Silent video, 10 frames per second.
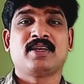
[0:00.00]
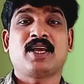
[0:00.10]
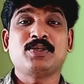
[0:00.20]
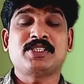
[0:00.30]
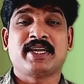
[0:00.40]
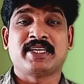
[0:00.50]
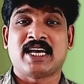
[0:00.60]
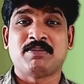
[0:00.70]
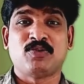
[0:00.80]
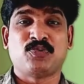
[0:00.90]
Can you say an
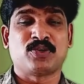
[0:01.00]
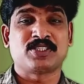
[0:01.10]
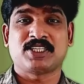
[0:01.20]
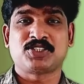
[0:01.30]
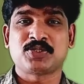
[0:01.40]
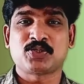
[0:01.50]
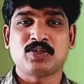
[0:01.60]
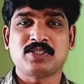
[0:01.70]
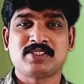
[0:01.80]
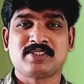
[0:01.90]
example for such
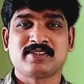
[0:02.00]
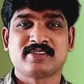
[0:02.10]
resource?